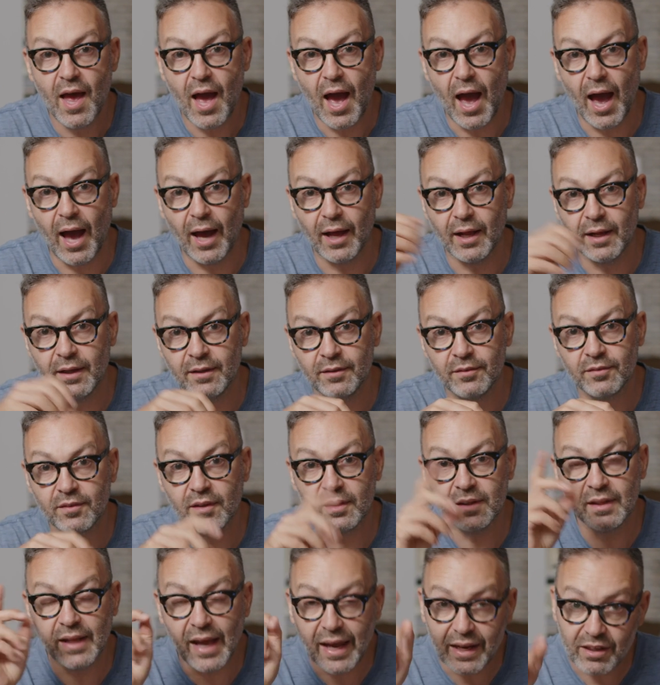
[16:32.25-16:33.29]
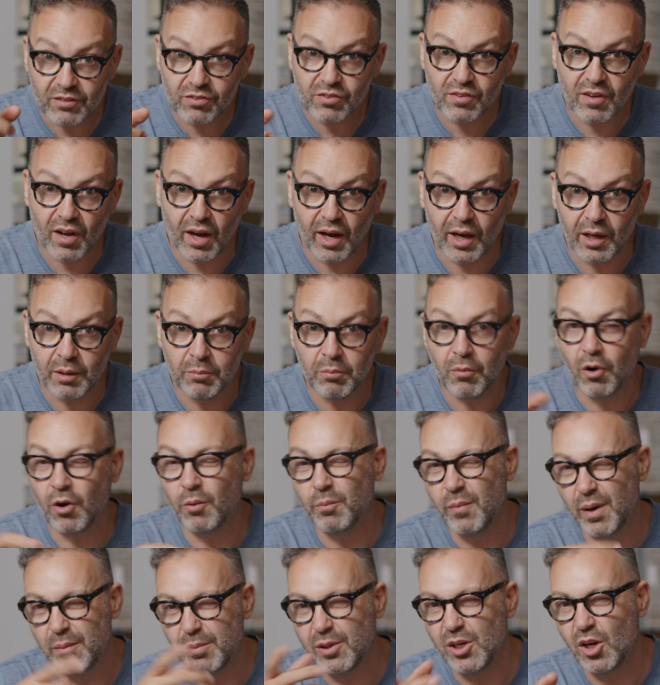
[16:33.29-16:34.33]
And next time, or
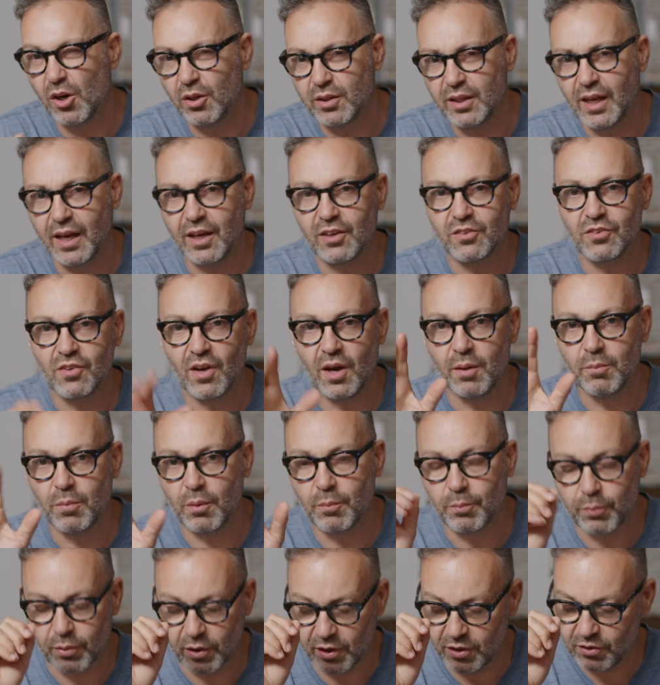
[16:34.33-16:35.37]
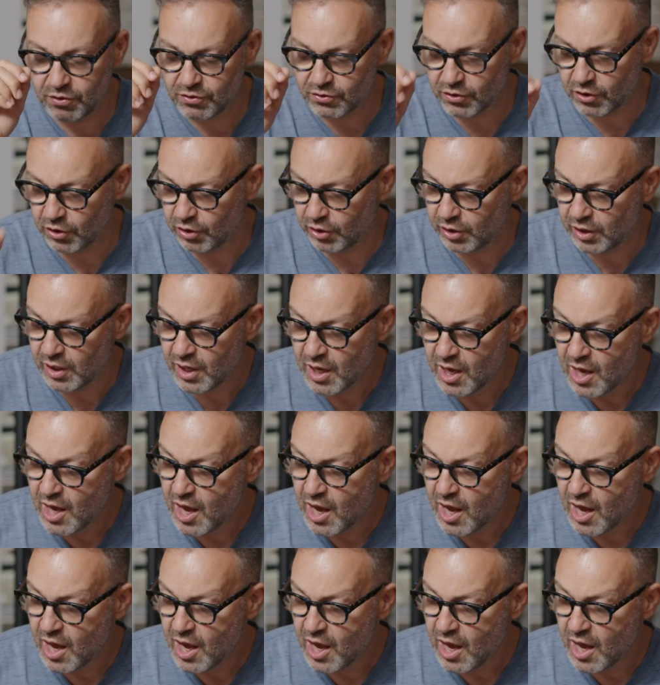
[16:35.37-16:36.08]
maybe not next time, but pretty soon,